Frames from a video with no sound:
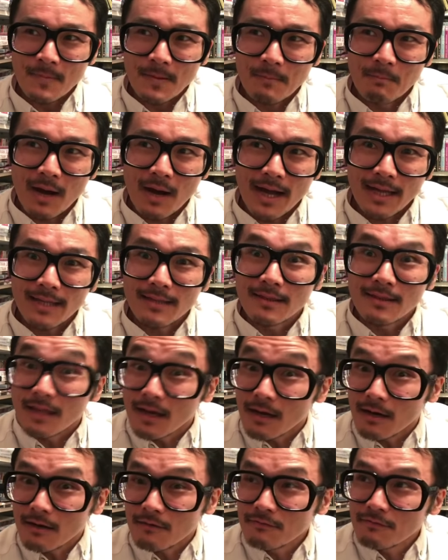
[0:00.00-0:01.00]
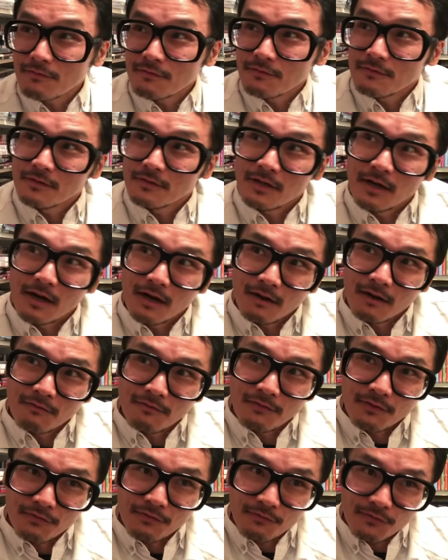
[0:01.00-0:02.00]
my love
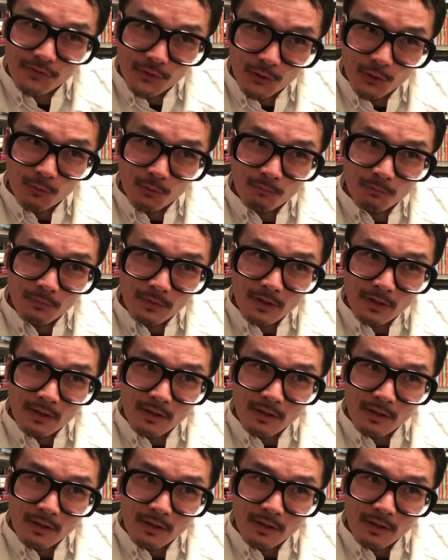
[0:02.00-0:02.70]
of the film